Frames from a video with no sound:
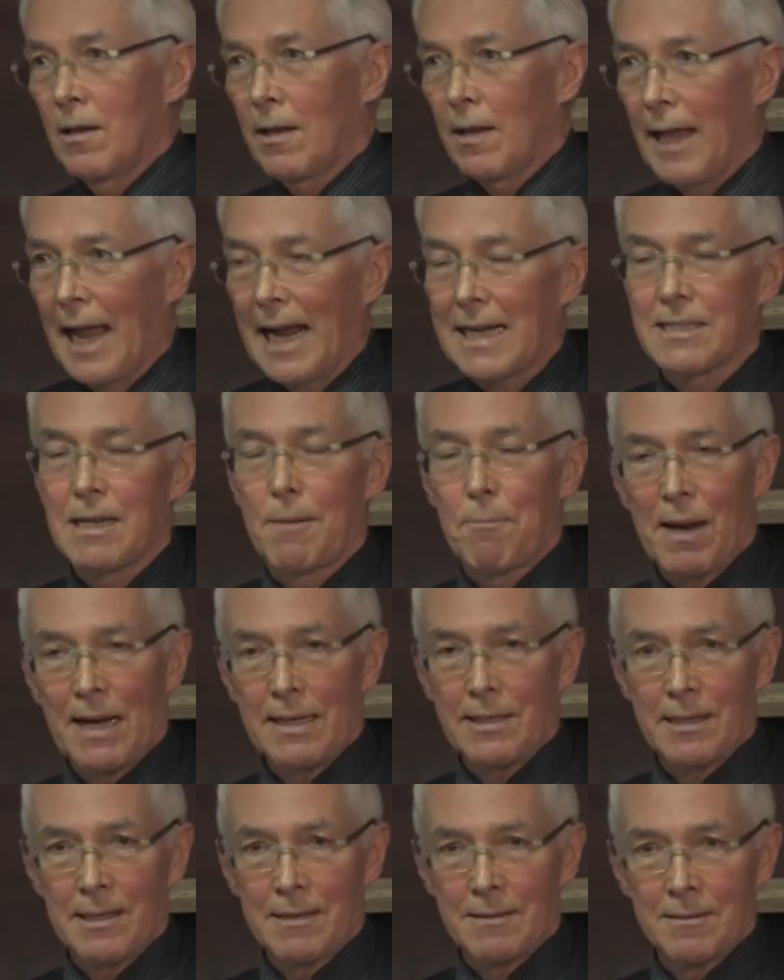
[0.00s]

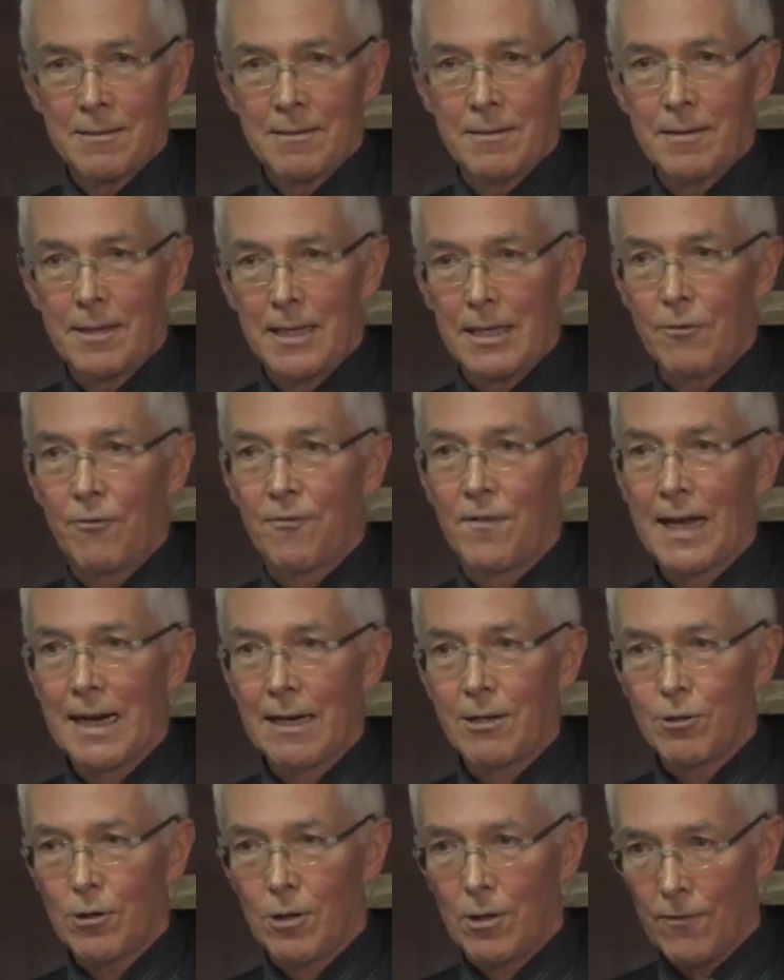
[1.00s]
exacerbating the
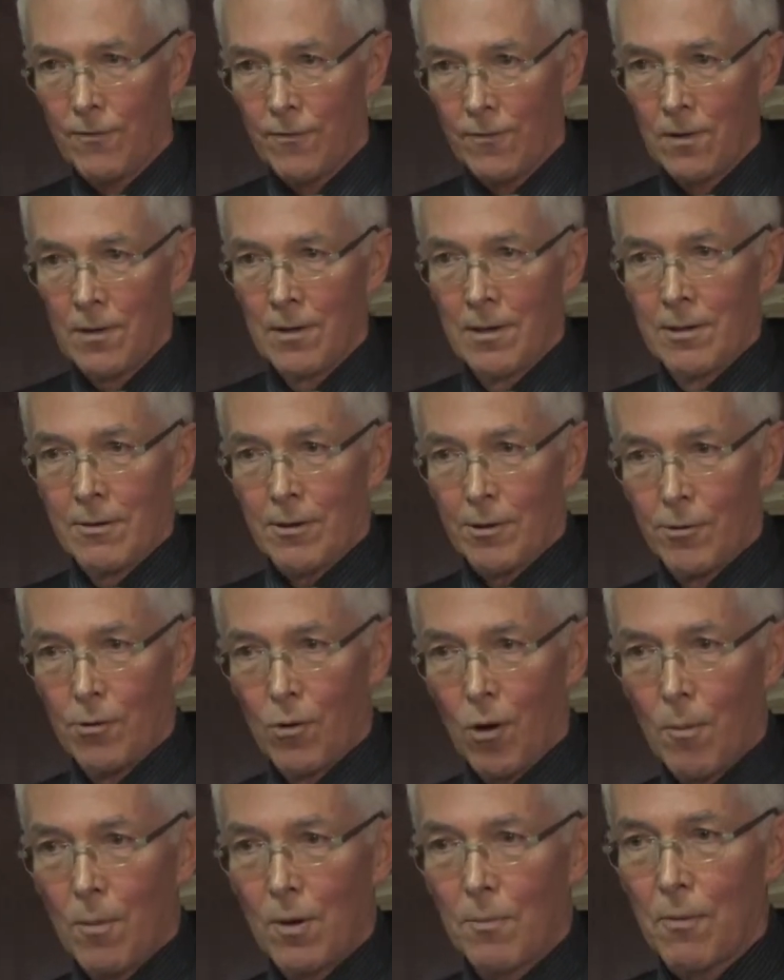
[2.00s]
effect of the
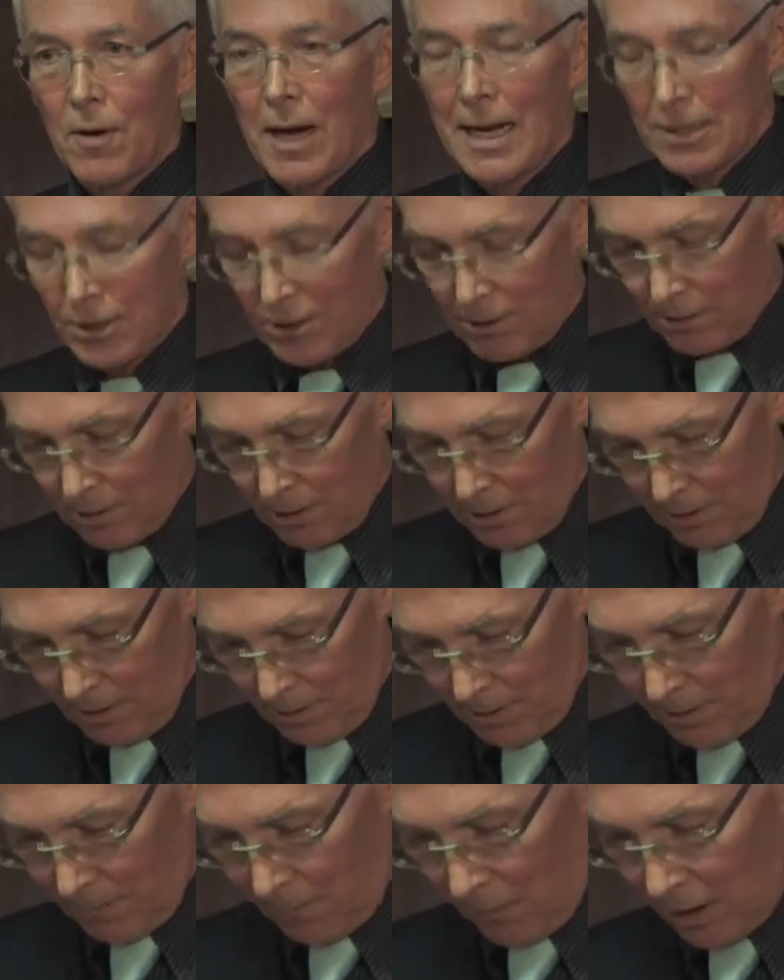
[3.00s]
normal price
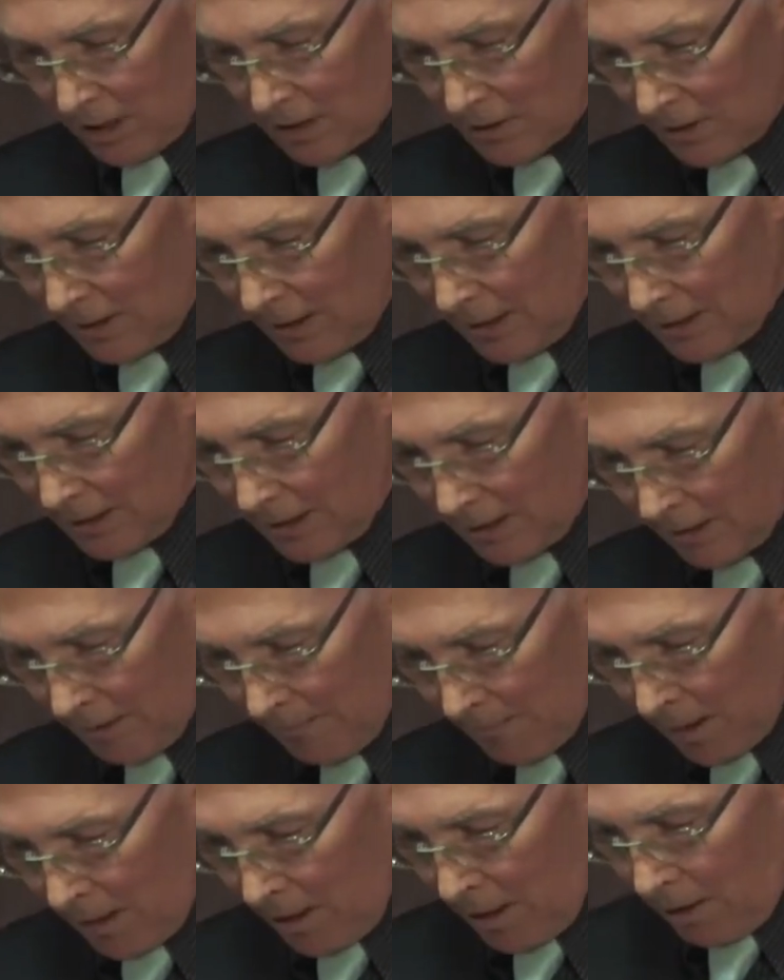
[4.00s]
volatility
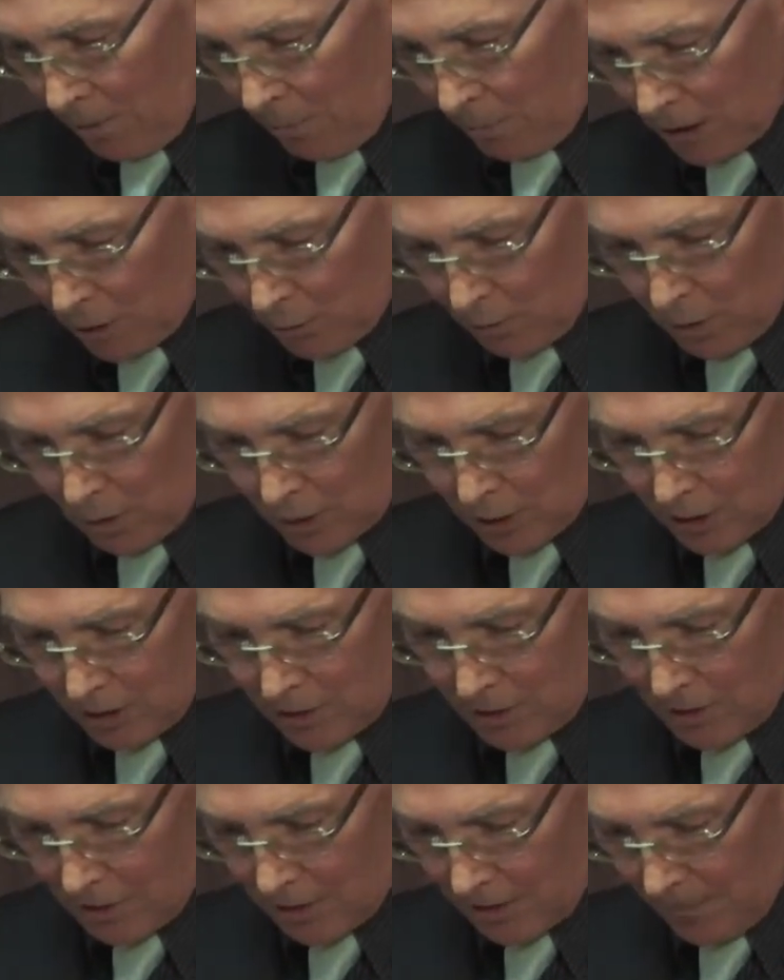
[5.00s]
which
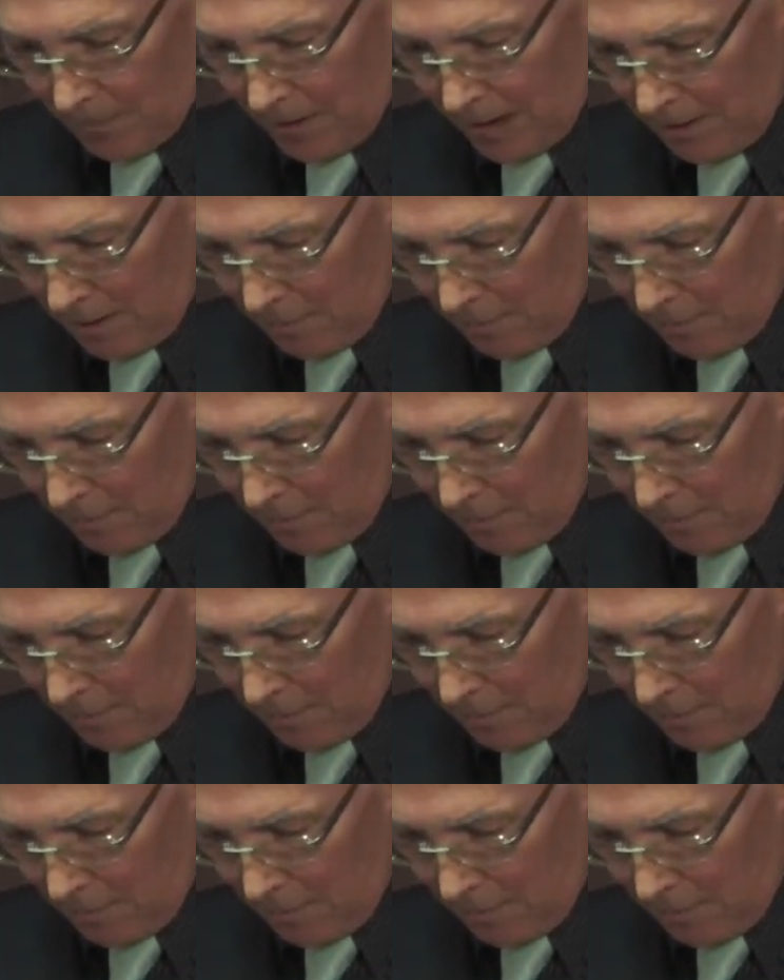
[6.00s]
was in the